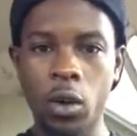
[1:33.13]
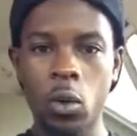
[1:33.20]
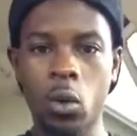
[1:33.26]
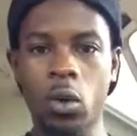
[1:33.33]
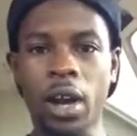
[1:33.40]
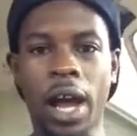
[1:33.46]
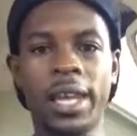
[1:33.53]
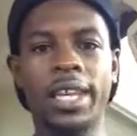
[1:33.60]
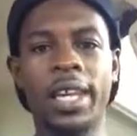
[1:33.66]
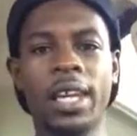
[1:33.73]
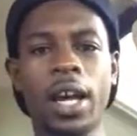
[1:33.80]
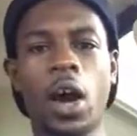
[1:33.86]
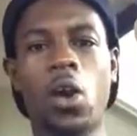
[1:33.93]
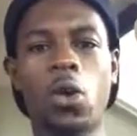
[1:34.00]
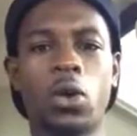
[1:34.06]
when I get
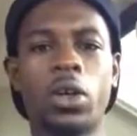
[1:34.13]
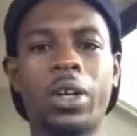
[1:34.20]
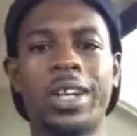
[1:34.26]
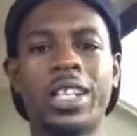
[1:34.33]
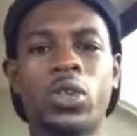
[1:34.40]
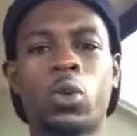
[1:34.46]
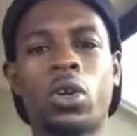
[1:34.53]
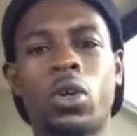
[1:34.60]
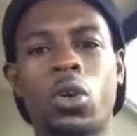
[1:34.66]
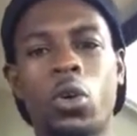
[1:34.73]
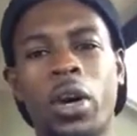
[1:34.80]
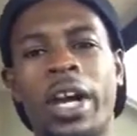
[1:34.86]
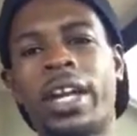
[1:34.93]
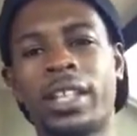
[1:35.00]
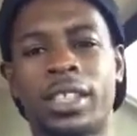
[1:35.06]
older is
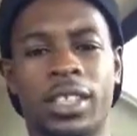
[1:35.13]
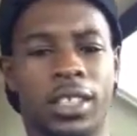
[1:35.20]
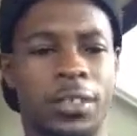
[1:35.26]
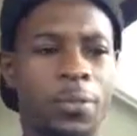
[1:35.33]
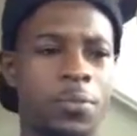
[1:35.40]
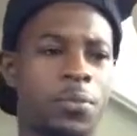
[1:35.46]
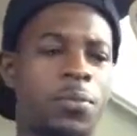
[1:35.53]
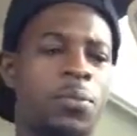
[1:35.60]
regrets.